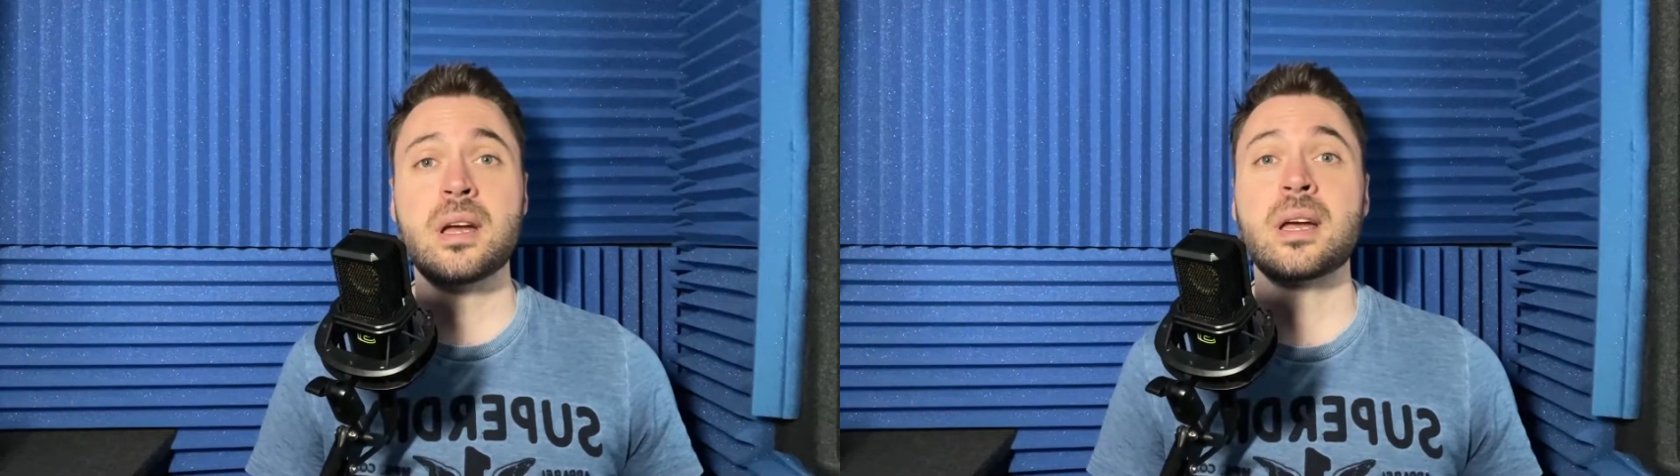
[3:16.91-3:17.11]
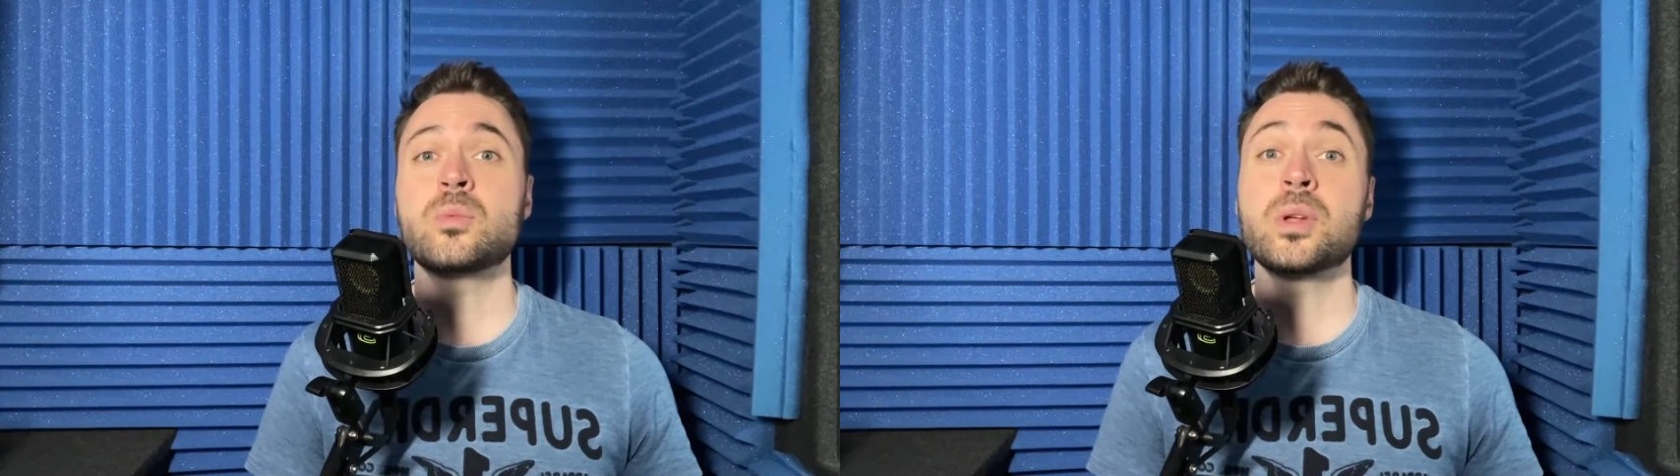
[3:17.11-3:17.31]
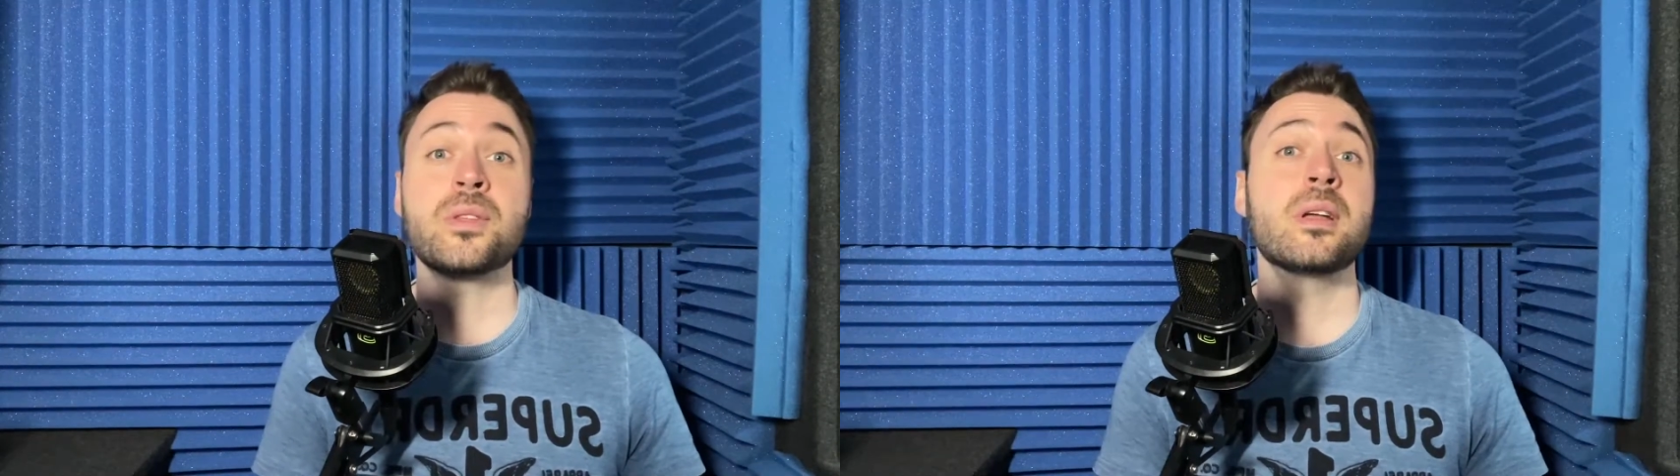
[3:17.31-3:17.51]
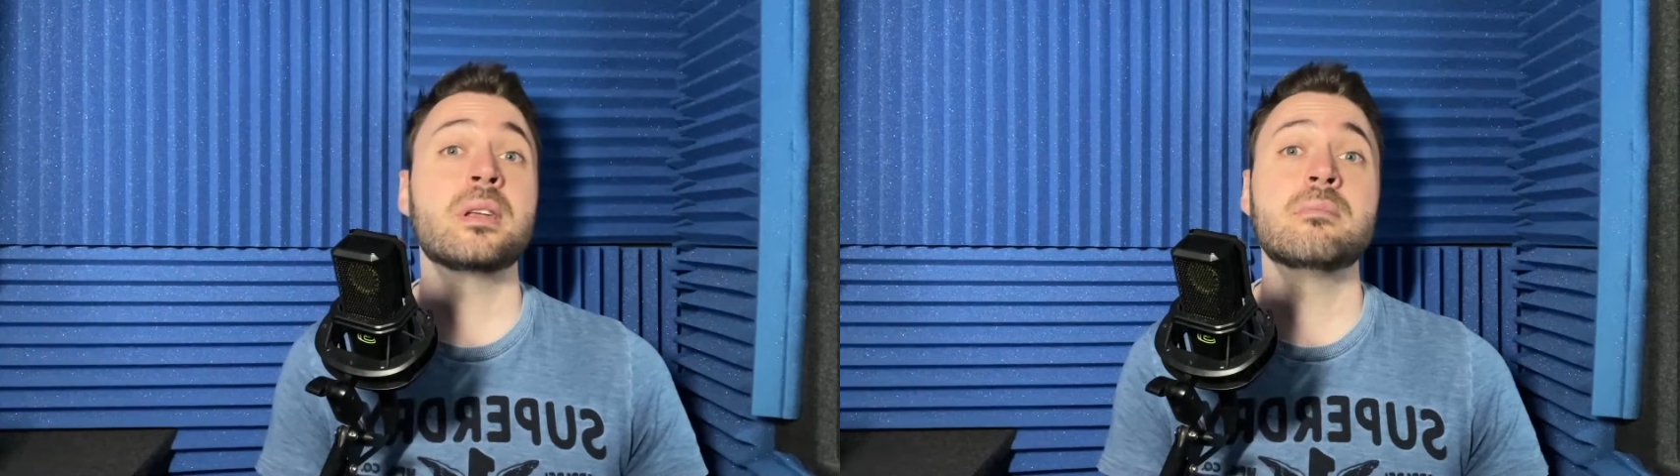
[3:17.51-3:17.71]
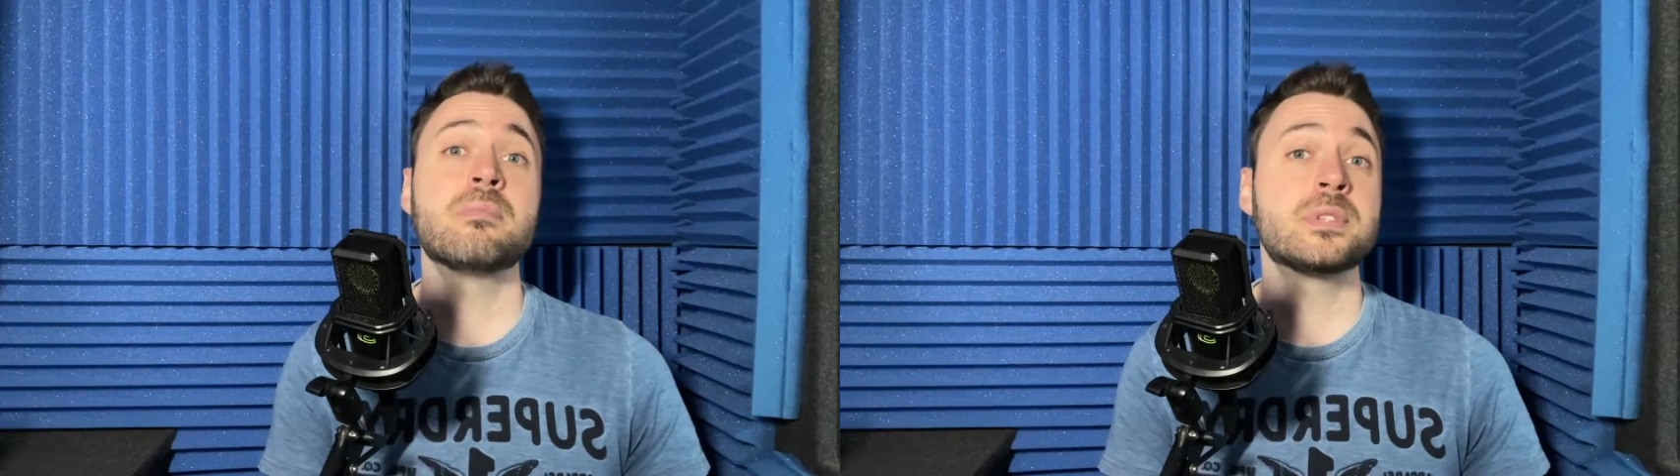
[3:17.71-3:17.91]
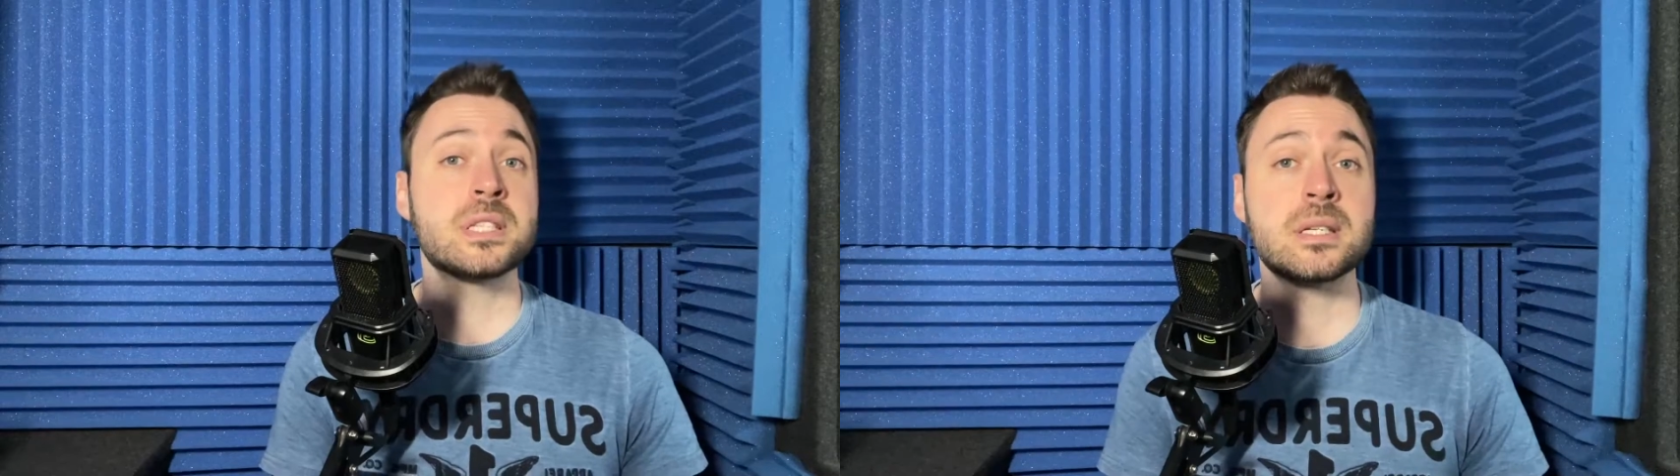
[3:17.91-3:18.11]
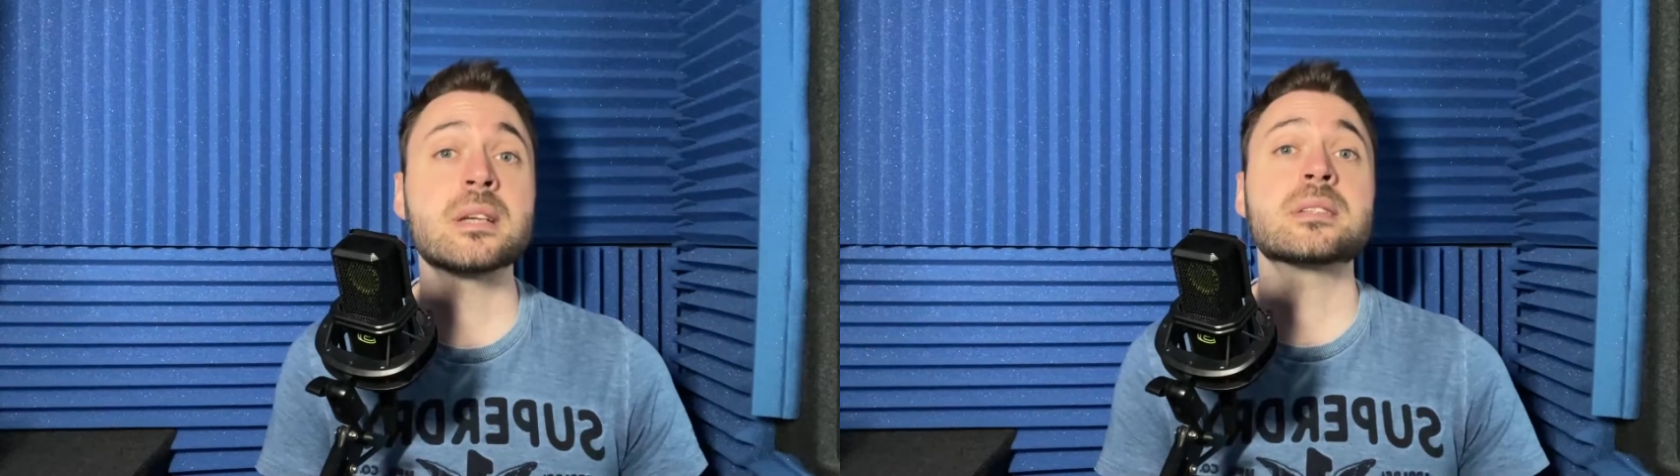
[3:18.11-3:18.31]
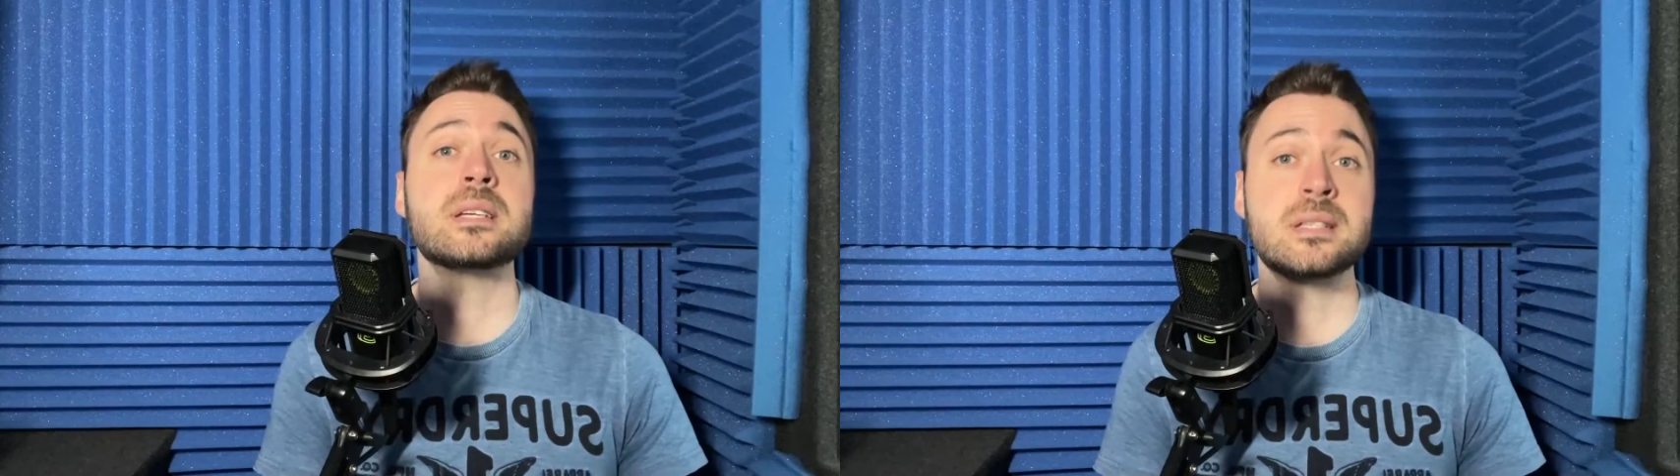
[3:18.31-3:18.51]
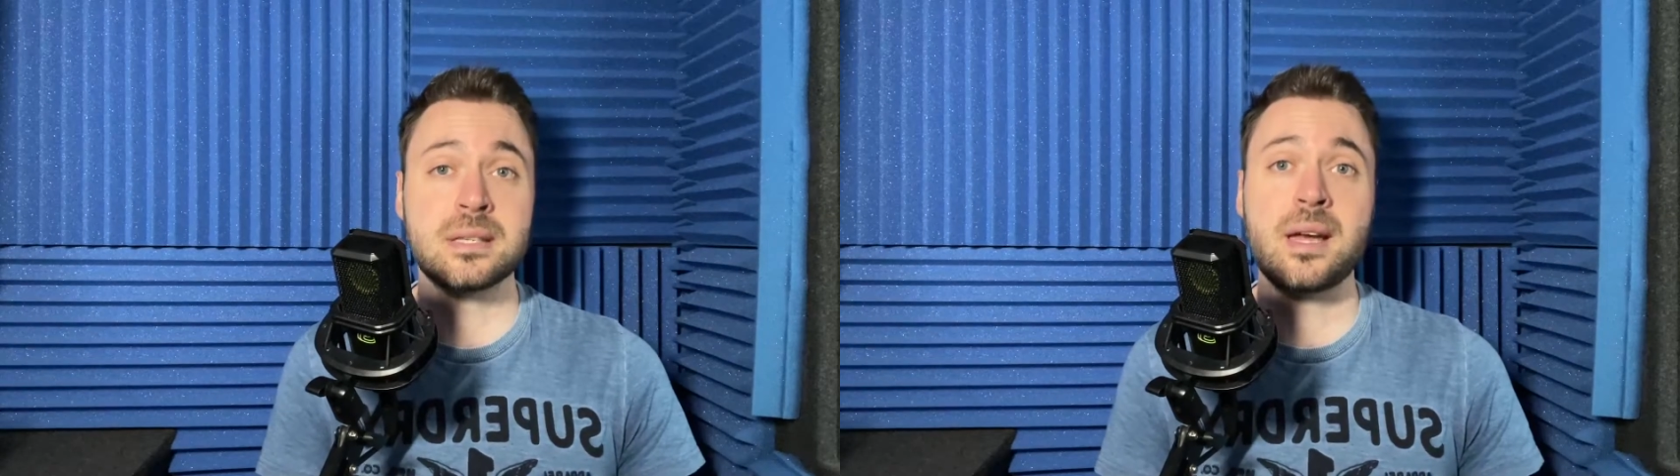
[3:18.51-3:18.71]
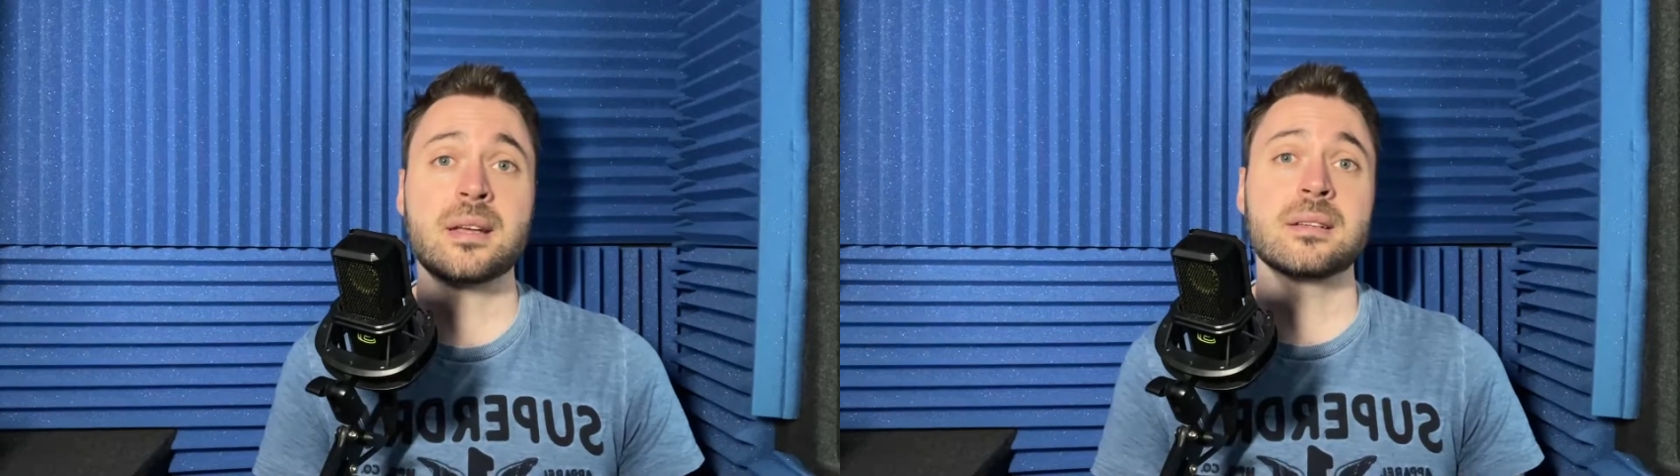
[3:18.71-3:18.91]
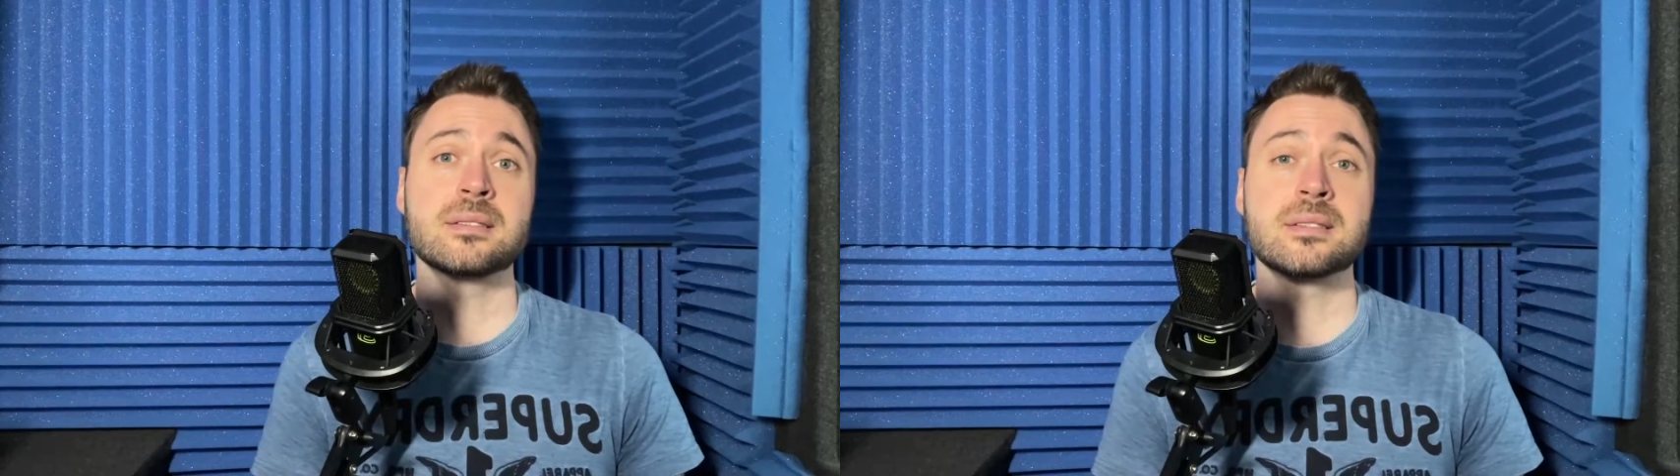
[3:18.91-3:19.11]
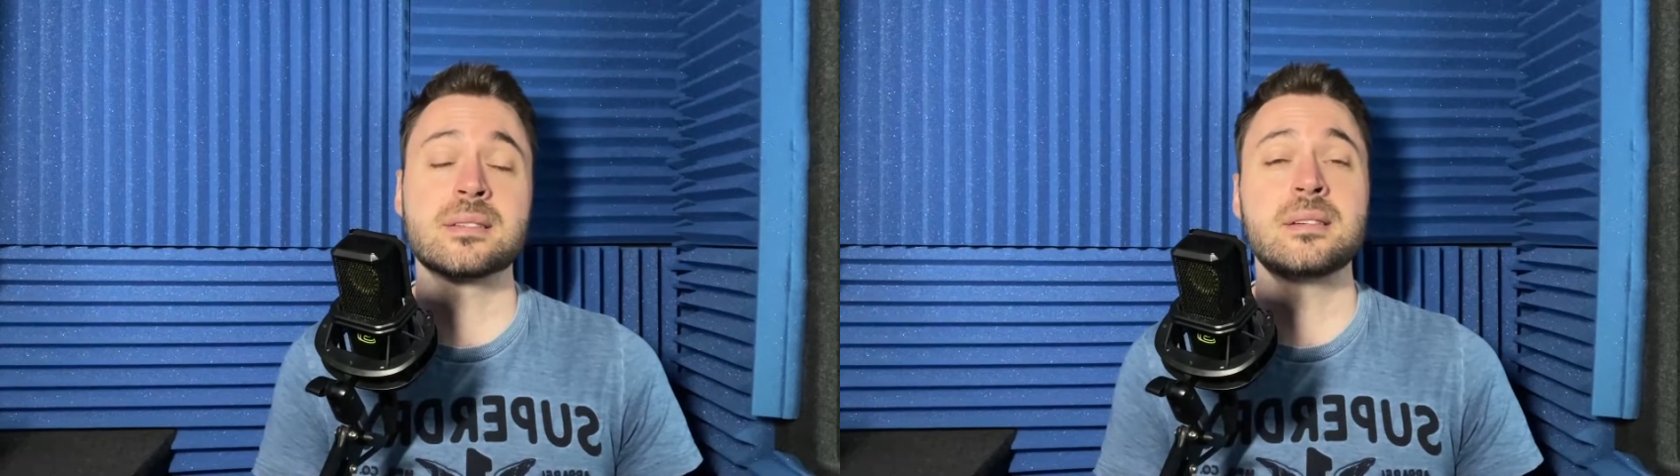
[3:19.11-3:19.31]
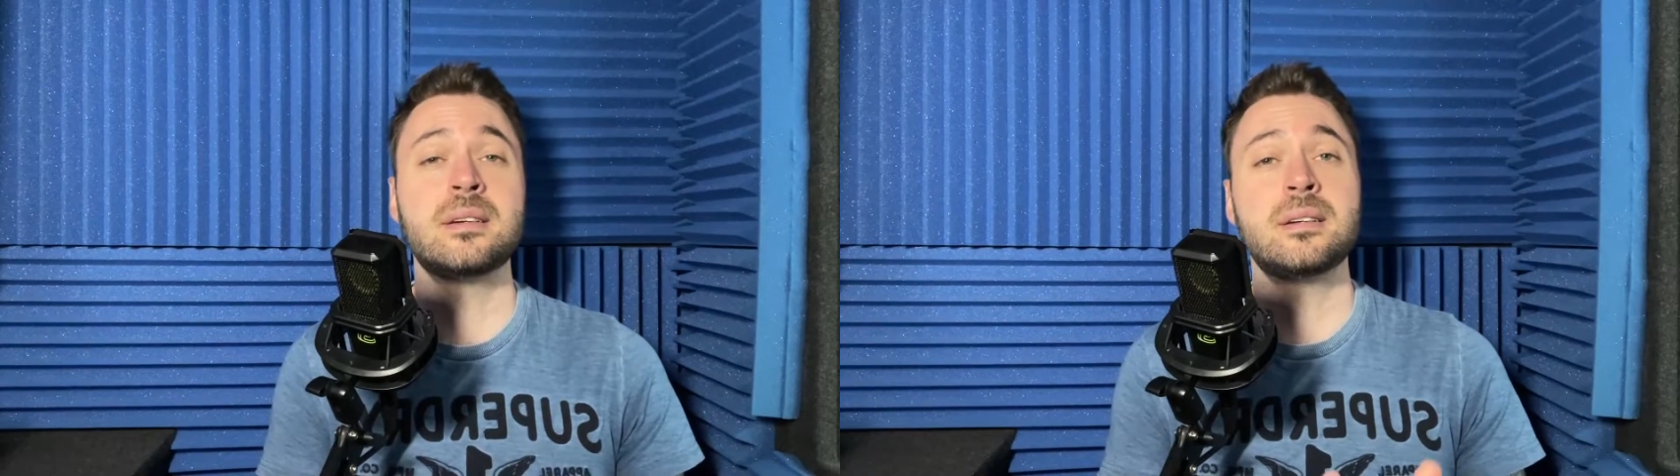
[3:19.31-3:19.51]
and within 60 seconds,